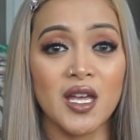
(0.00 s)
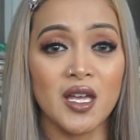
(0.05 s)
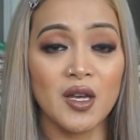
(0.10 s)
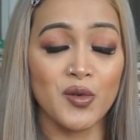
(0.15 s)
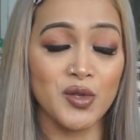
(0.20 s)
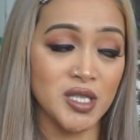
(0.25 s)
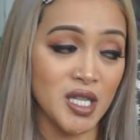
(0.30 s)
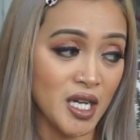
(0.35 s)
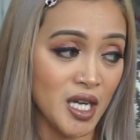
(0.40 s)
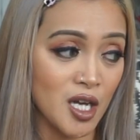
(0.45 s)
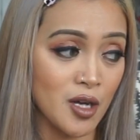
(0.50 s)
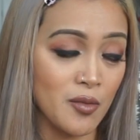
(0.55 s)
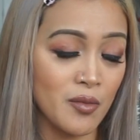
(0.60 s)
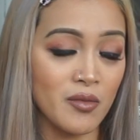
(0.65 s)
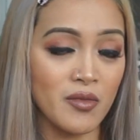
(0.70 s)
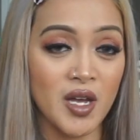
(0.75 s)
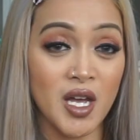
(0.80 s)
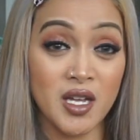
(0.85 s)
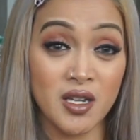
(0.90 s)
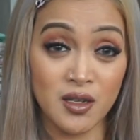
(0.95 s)
it was
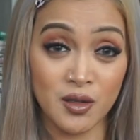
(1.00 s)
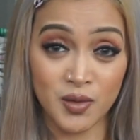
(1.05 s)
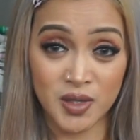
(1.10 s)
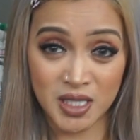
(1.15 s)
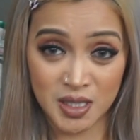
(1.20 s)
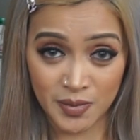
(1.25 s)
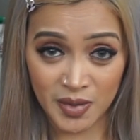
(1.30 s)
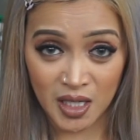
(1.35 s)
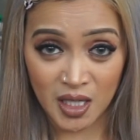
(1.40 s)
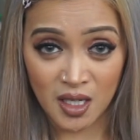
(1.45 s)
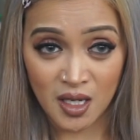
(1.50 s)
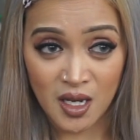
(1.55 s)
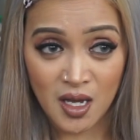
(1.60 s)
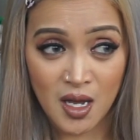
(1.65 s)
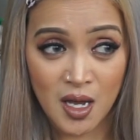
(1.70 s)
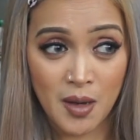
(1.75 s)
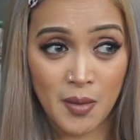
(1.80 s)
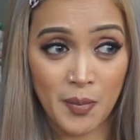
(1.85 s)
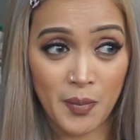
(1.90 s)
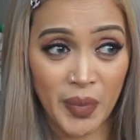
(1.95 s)
him, and it was me.
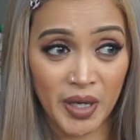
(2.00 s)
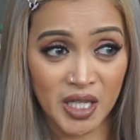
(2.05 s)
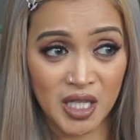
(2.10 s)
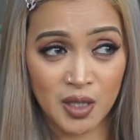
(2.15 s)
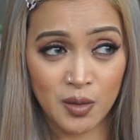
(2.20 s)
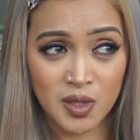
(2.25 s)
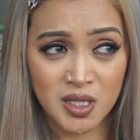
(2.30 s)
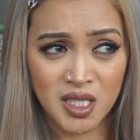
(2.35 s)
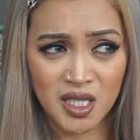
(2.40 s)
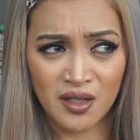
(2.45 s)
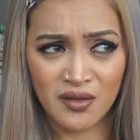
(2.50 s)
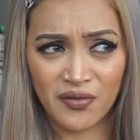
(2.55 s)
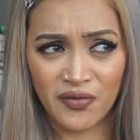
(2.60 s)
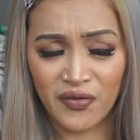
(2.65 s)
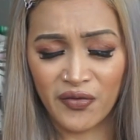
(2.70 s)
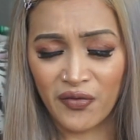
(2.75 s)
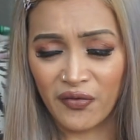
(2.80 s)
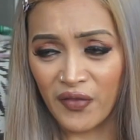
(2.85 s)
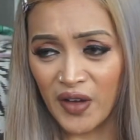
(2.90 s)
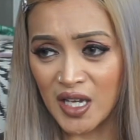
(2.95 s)
But he was like
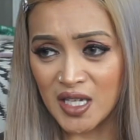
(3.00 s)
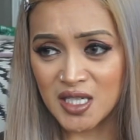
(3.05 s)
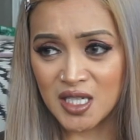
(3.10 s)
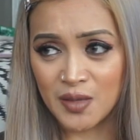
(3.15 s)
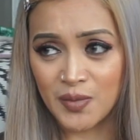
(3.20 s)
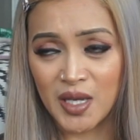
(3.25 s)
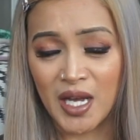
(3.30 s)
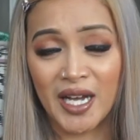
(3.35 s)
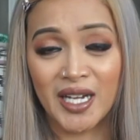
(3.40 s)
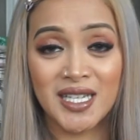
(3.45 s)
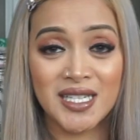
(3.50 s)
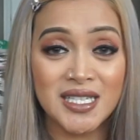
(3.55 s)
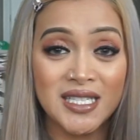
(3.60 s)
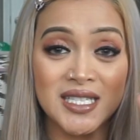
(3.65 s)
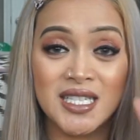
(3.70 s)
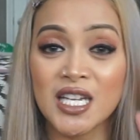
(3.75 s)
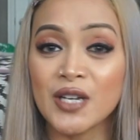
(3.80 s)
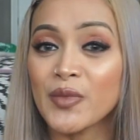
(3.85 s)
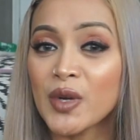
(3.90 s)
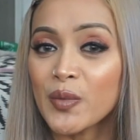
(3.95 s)
facing me. I can
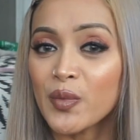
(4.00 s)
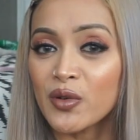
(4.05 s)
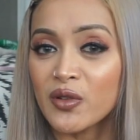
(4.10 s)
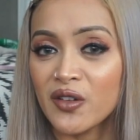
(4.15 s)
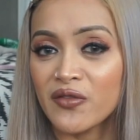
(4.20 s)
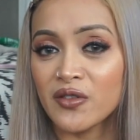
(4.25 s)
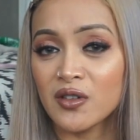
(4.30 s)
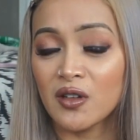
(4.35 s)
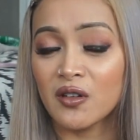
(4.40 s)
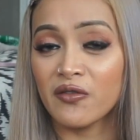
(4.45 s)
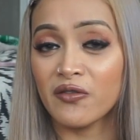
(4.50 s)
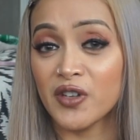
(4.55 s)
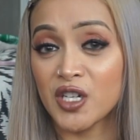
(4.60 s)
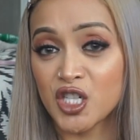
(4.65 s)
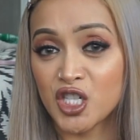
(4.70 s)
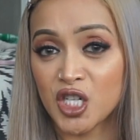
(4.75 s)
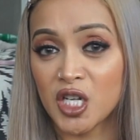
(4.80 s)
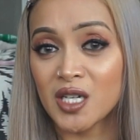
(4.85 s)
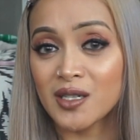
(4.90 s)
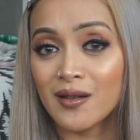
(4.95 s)
see in my peripheral
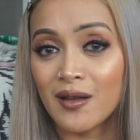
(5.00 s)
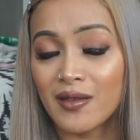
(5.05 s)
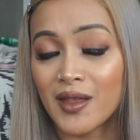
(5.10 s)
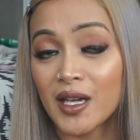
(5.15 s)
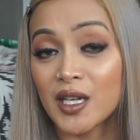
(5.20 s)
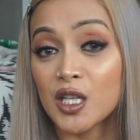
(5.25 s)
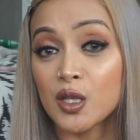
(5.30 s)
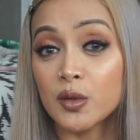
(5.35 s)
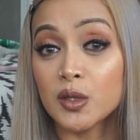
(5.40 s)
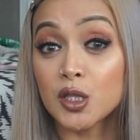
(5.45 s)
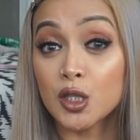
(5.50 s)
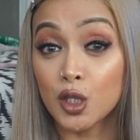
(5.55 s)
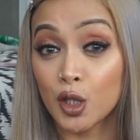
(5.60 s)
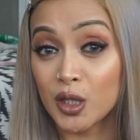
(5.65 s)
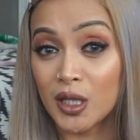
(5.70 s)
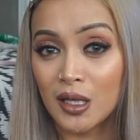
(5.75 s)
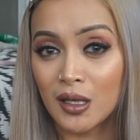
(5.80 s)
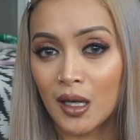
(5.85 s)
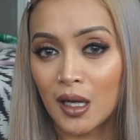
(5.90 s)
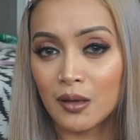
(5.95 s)
vision that he was
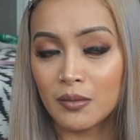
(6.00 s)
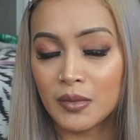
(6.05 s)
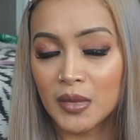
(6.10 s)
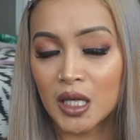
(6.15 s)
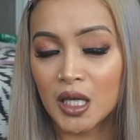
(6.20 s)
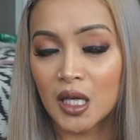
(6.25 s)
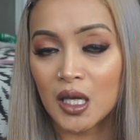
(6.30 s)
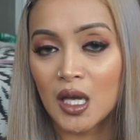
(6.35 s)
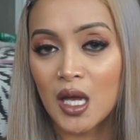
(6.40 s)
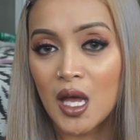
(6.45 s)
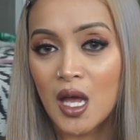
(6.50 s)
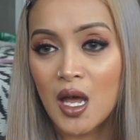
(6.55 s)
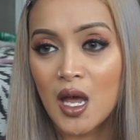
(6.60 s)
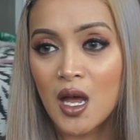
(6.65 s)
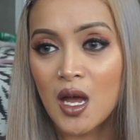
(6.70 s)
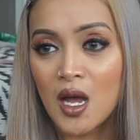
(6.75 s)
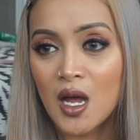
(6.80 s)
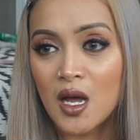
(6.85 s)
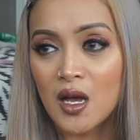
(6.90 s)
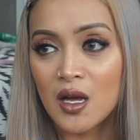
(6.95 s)
looking at me.
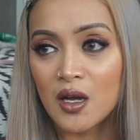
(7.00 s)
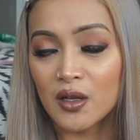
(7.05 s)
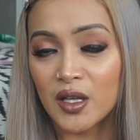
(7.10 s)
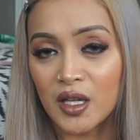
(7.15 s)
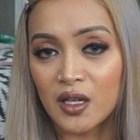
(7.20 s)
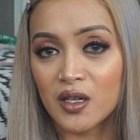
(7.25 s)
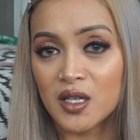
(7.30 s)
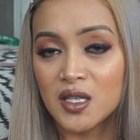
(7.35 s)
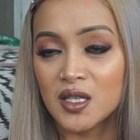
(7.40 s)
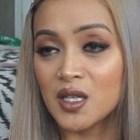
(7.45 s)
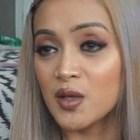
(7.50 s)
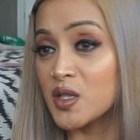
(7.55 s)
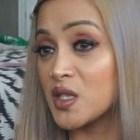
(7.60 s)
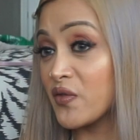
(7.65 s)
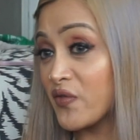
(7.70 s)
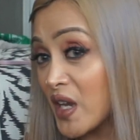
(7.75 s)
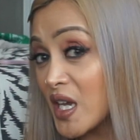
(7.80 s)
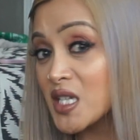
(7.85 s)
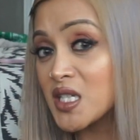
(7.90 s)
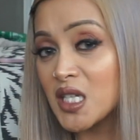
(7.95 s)
Like he was
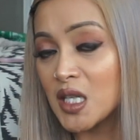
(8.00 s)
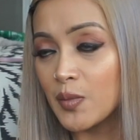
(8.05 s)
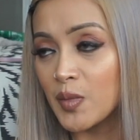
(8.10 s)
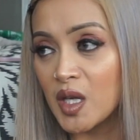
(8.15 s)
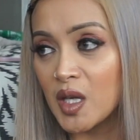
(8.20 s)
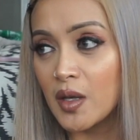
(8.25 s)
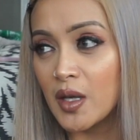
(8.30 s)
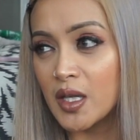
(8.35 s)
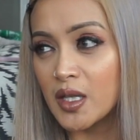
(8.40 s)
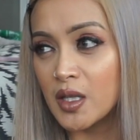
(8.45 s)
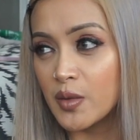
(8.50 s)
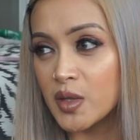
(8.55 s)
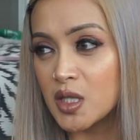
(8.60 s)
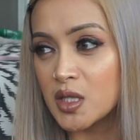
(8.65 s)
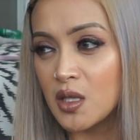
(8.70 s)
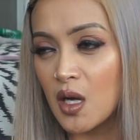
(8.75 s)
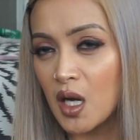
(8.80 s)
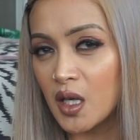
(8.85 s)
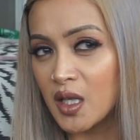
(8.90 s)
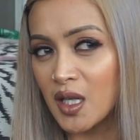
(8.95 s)
facing me and he was
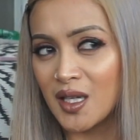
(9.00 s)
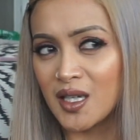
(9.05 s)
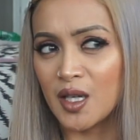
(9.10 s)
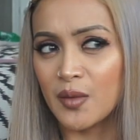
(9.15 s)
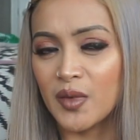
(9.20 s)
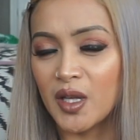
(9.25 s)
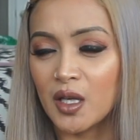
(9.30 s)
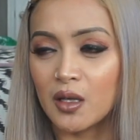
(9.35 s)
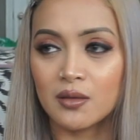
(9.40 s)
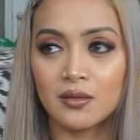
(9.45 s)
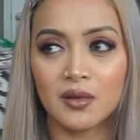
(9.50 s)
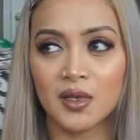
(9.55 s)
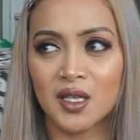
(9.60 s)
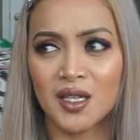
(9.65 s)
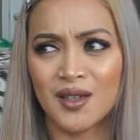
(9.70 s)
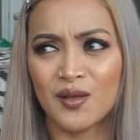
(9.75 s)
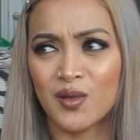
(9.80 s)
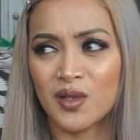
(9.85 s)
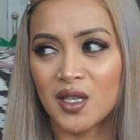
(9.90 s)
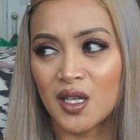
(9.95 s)
talking, and I'm like
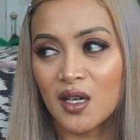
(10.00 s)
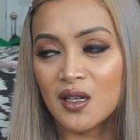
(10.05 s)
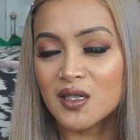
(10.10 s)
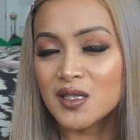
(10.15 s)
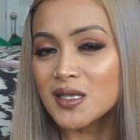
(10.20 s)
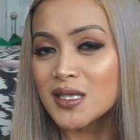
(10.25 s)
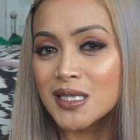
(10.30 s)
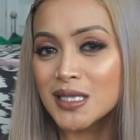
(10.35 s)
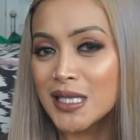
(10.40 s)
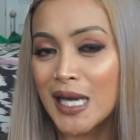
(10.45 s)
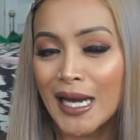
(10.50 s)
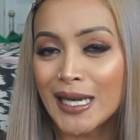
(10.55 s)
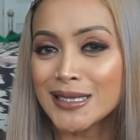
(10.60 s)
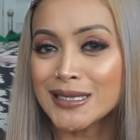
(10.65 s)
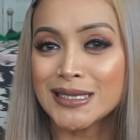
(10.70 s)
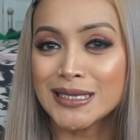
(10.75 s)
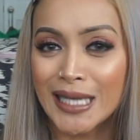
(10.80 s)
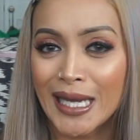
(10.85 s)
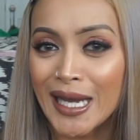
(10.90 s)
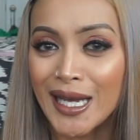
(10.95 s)
thinking, what the hell is this guy
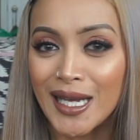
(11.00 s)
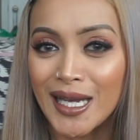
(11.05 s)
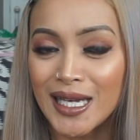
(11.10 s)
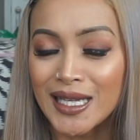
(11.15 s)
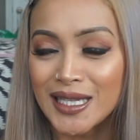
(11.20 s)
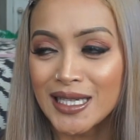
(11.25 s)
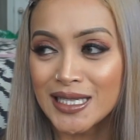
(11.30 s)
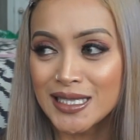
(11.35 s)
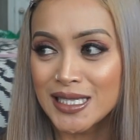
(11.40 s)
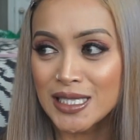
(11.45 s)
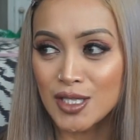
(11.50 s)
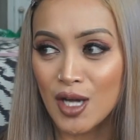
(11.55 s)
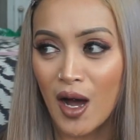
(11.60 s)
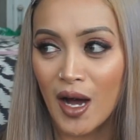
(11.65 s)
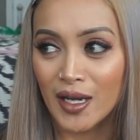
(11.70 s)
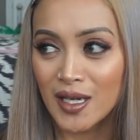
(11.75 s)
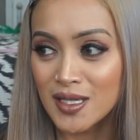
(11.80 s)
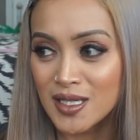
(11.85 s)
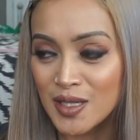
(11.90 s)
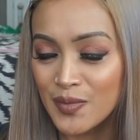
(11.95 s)
saying? Like, is he
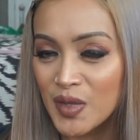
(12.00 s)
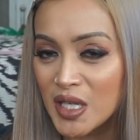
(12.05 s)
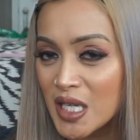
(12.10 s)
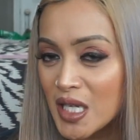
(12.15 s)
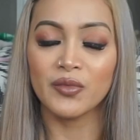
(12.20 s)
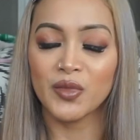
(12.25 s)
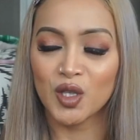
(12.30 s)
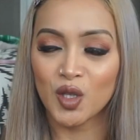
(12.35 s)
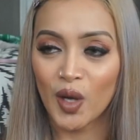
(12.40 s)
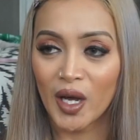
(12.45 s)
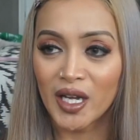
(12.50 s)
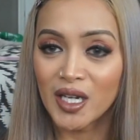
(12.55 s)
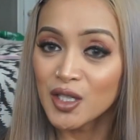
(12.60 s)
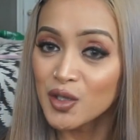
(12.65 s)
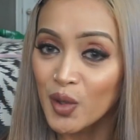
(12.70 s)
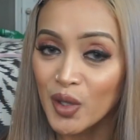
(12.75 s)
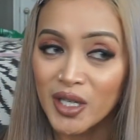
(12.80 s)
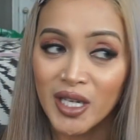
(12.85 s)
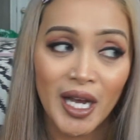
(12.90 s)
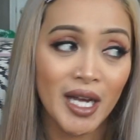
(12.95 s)
talking to me? You know, I
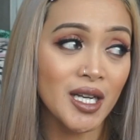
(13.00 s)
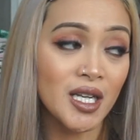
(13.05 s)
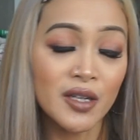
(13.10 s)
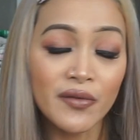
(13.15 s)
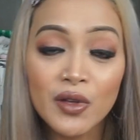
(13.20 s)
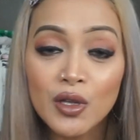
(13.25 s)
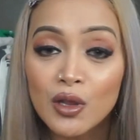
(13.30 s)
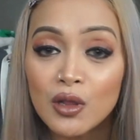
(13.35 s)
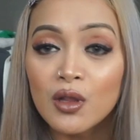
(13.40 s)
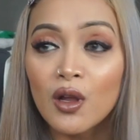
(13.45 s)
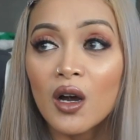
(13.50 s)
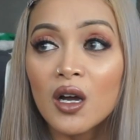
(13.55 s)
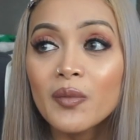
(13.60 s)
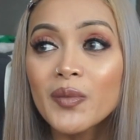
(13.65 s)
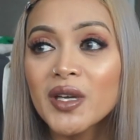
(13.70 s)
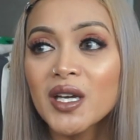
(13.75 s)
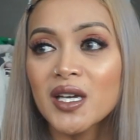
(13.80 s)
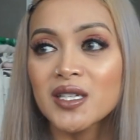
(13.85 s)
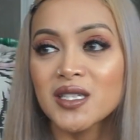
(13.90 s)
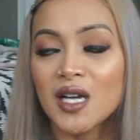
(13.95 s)
ignored it. I didn't even look
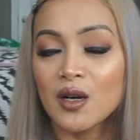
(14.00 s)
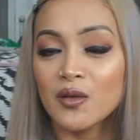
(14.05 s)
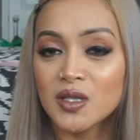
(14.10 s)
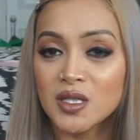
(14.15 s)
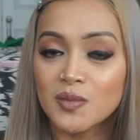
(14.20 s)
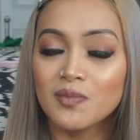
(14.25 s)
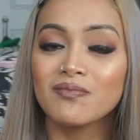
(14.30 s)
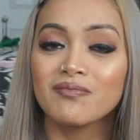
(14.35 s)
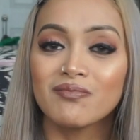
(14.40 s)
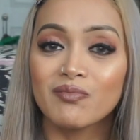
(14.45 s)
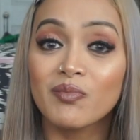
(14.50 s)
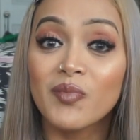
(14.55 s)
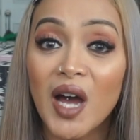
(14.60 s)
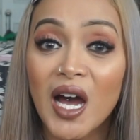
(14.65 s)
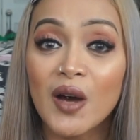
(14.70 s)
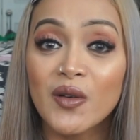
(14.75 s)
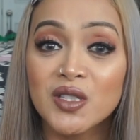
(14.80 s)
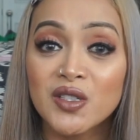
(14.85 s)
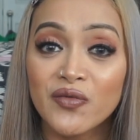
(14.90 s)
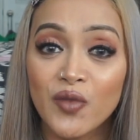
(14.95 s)
because I
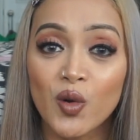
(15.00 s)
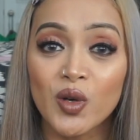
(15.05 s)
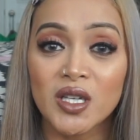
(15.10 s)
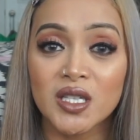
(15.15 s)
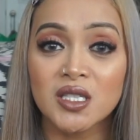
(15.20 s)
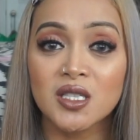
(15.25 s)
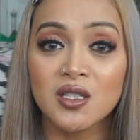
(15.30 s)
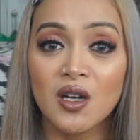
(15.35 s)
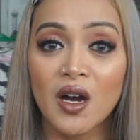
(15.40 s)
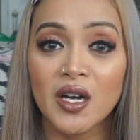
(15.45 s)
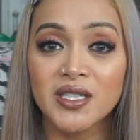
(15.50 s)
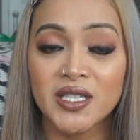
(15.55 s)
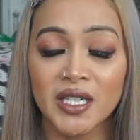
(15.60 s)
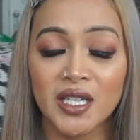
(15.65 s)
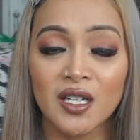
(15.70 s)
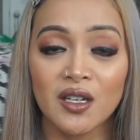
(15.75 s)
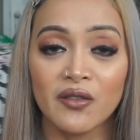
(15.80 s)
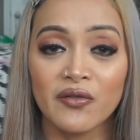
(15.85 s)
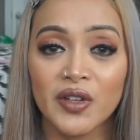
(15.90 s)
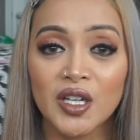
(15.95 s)
was focused on
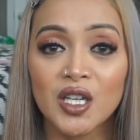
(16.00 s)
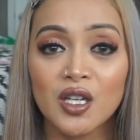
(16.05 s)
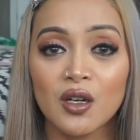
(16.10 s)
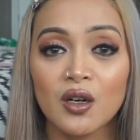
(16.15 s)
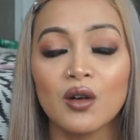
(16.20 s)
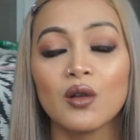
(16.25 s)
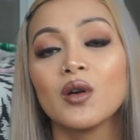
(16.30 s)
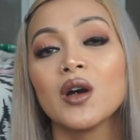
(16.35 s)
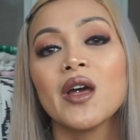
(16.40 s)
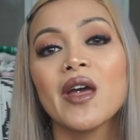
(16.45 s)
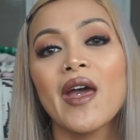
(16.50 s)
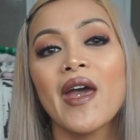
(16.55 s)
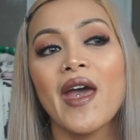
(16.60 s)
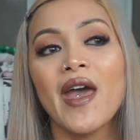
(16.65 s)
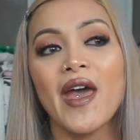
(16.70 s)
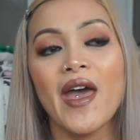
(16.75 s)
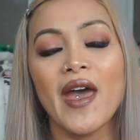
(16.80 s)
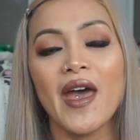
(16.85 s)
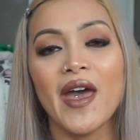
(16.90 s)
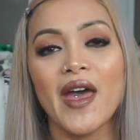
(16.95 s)
taking a video.
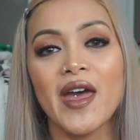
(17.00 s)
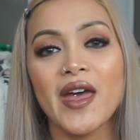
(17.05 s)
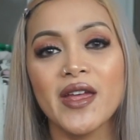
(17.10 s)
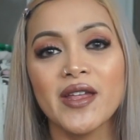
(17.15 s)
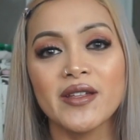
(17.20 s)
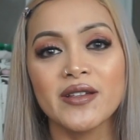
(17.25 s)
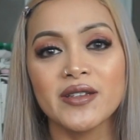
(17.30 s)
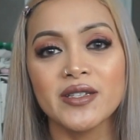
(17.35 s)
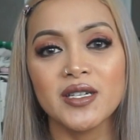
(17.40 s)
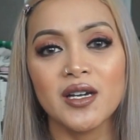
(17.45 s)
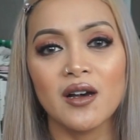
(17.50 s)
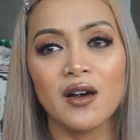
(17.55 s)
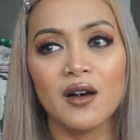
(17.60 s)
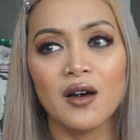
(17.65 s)
And